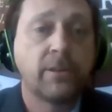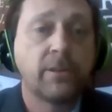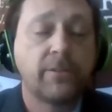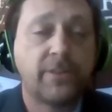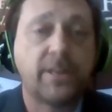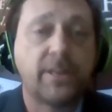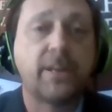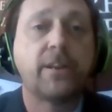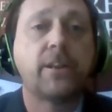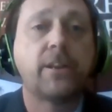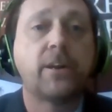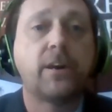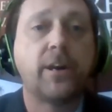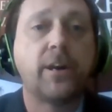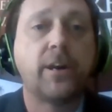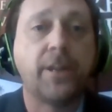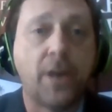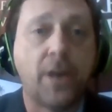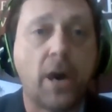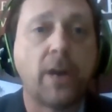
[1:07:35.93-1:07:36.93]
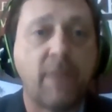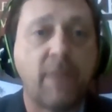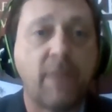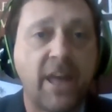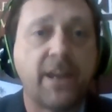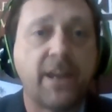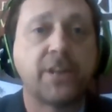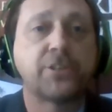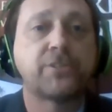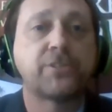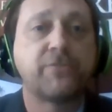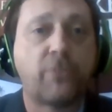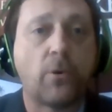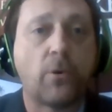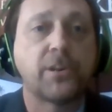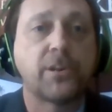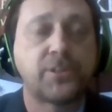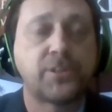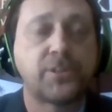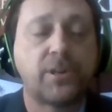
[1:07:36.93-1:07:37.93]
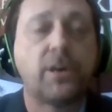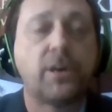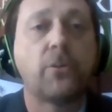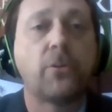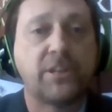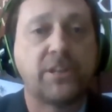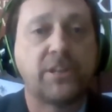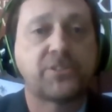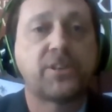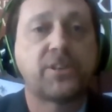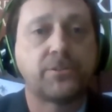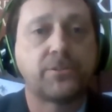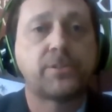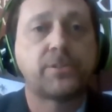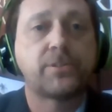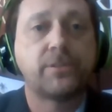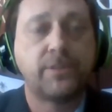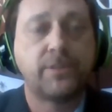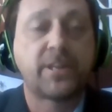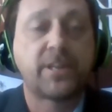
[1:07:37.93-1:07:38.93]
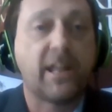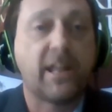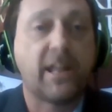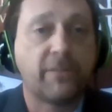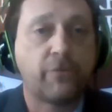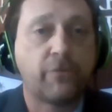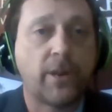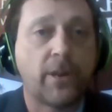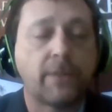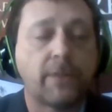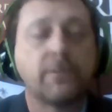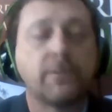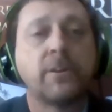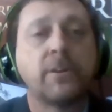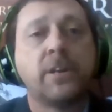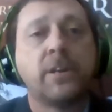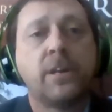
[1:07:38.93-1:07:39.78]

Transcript: than an unmanaged forest on the west coast in hmm. California. Oh